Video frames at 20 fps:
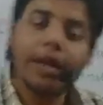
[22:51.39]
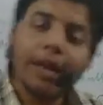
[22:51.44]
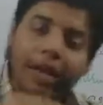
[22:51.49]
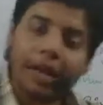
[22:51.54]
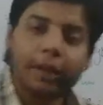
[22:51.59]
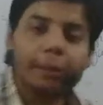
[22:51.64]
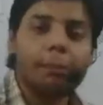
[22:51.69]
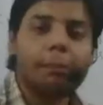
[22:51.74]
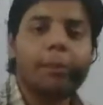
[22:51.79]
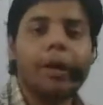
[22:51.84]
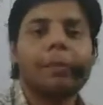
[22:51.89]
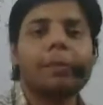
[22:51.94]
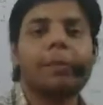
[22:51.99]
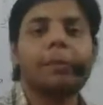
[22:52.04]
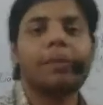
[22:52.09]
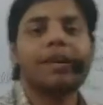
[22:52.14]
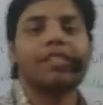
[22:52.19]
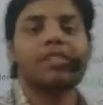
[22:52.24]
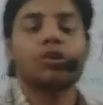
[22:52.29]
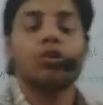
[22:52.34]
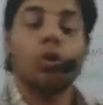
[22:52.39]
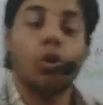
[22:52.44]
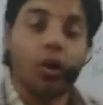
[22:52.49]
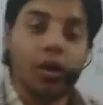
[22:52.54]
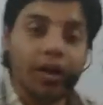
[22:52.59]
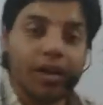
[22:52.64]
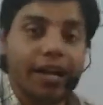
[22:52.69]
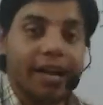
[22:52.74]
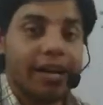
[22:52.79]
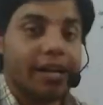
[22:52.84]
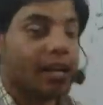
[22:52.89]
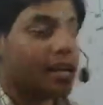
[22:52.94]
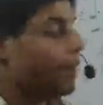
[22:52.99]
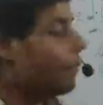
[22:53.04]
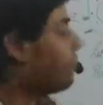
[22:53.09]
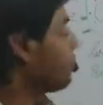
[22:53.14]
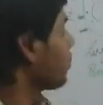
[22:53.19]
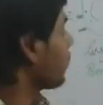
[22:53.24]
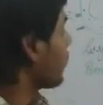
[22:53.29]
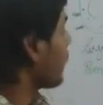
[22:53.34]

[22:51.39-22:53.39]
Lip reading: It may be present on that time